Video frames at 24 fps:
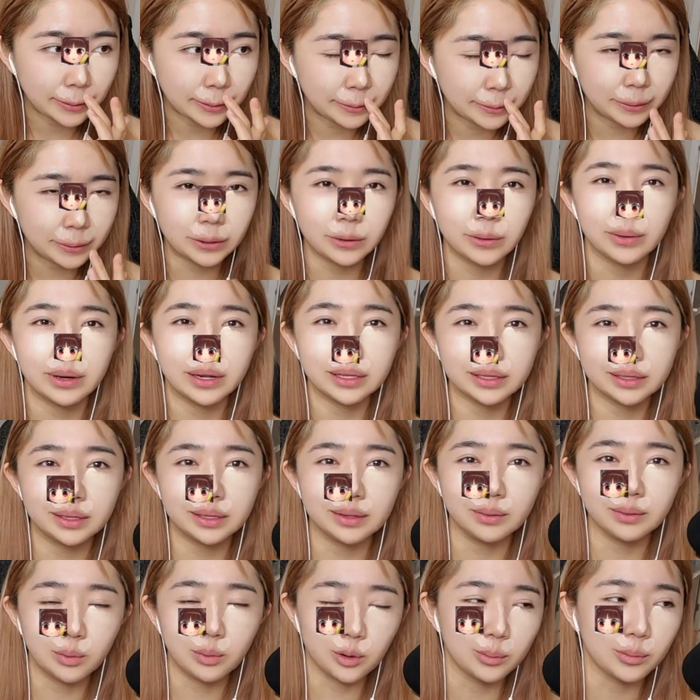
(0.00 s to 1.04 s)
during the
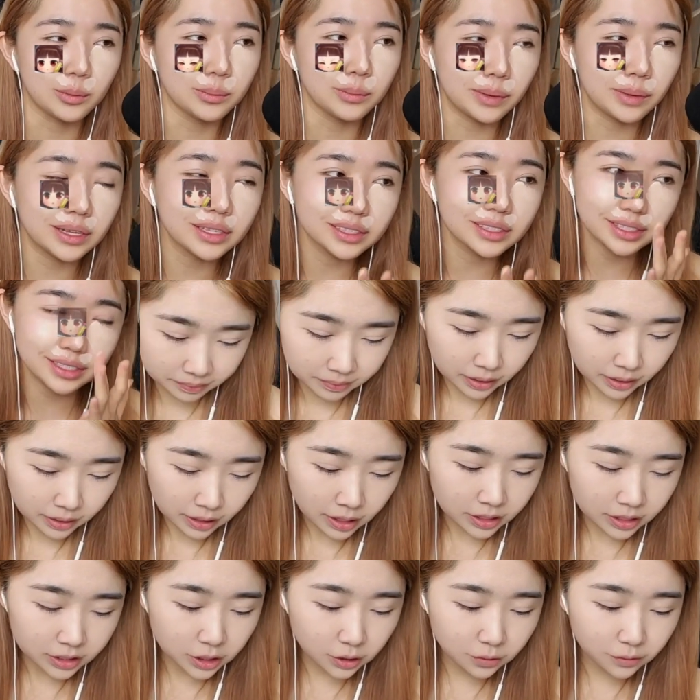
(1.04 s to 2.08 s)
warmer months.
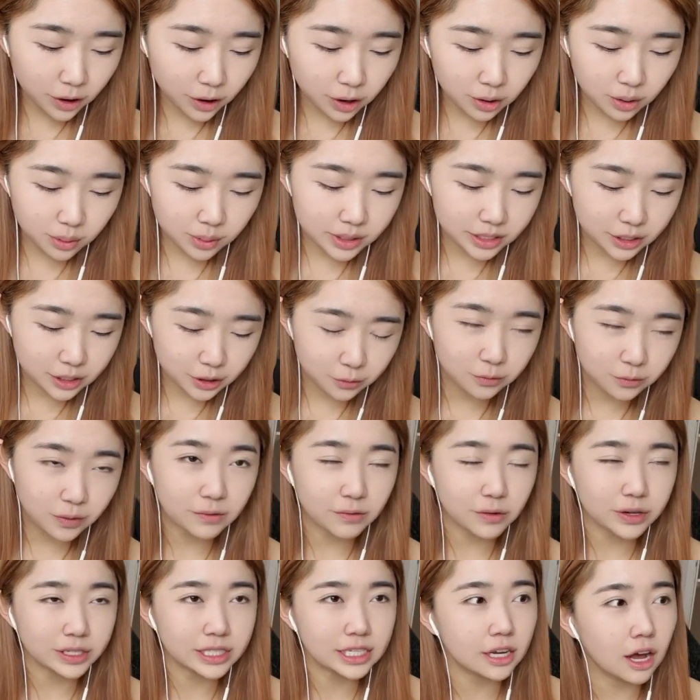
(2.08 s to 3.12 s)
So far, who is your
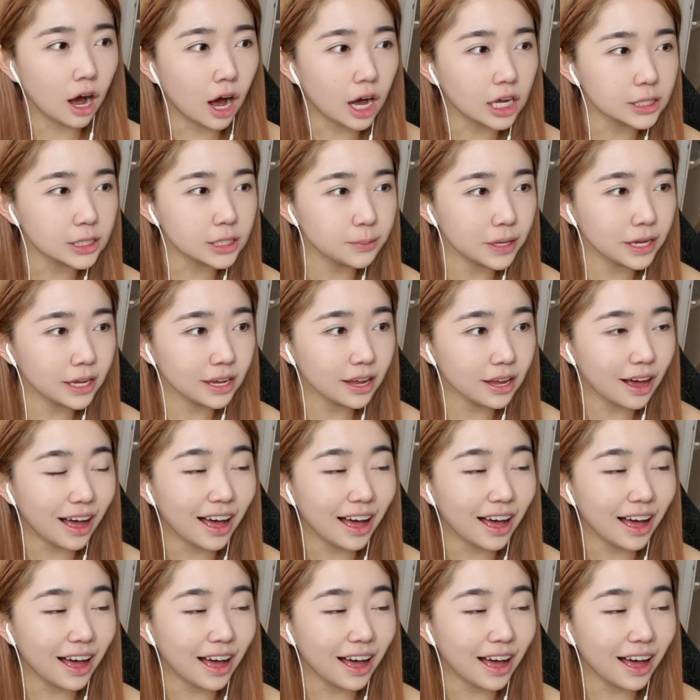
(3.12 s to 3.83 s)
favorite to cosplay?